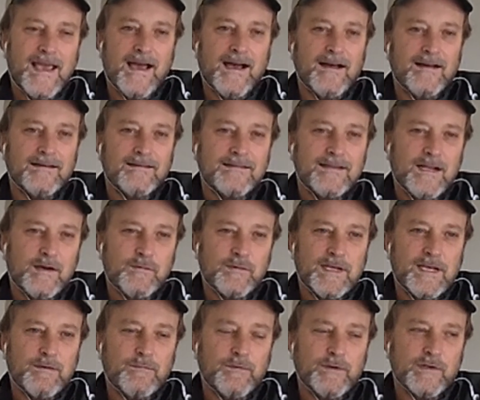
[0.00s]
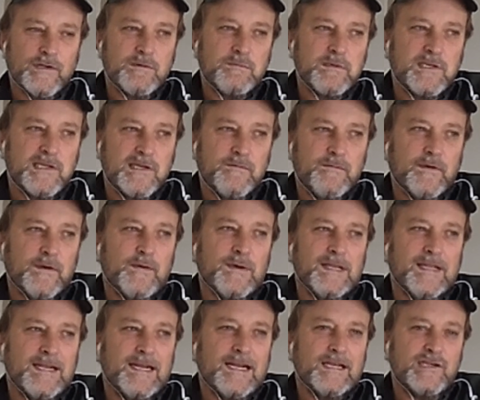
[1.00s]
Yeah, no, we'll get real specific.
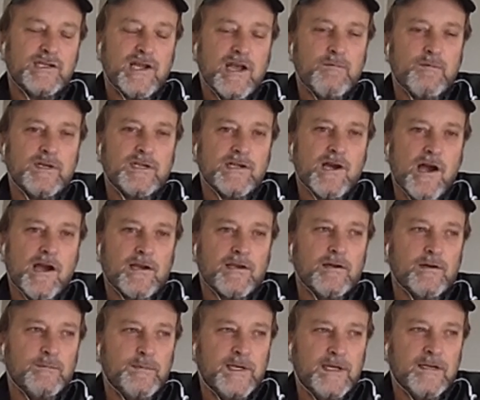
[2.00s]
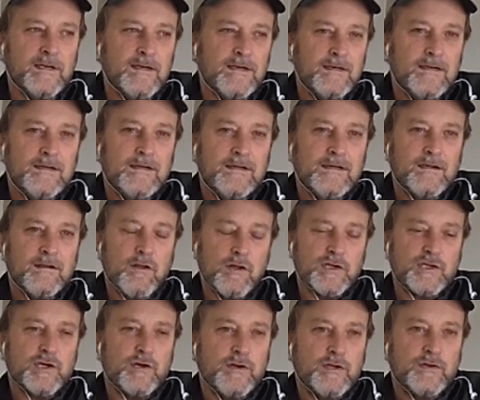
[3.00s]
Well, the next time we talk, it'll be
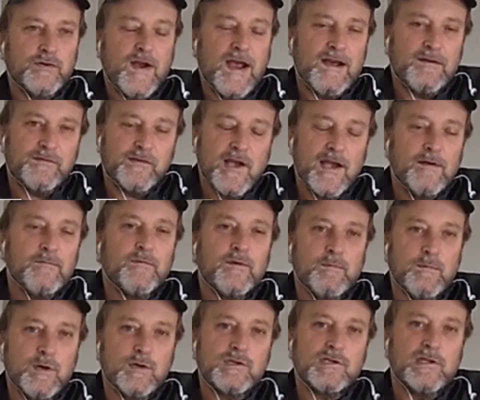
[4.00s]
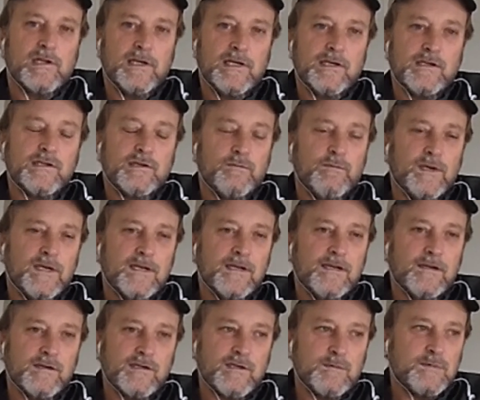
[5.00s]
closer to draft time for most leagues, and we
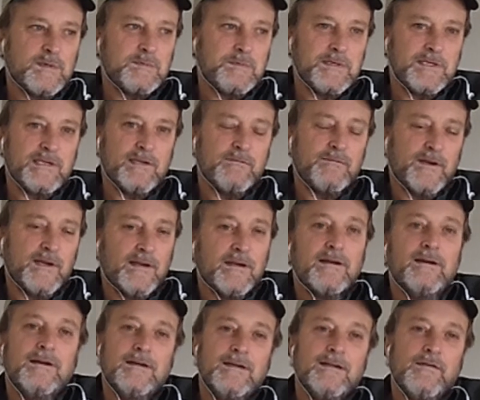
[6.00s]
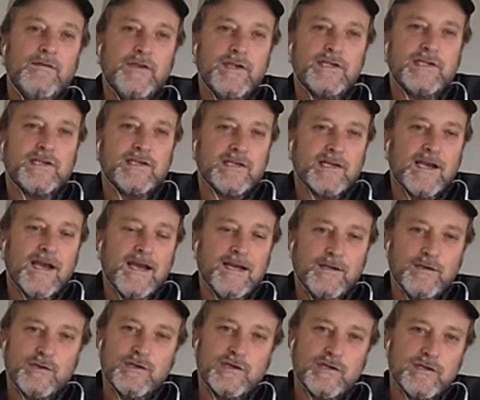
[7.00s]
can give some specific, this is a
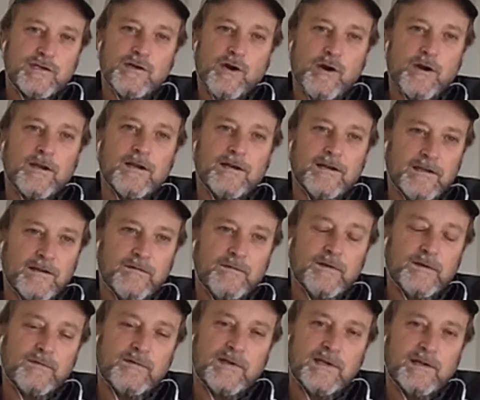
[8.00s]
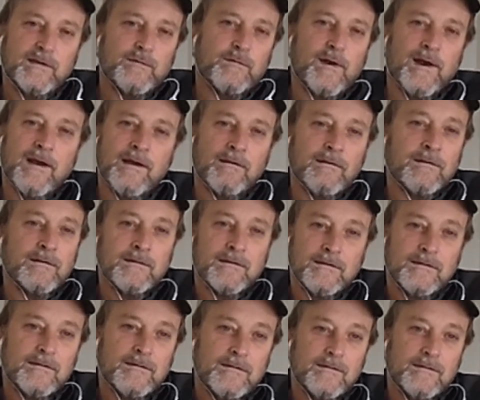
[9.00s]
guy you should target in the 15th round.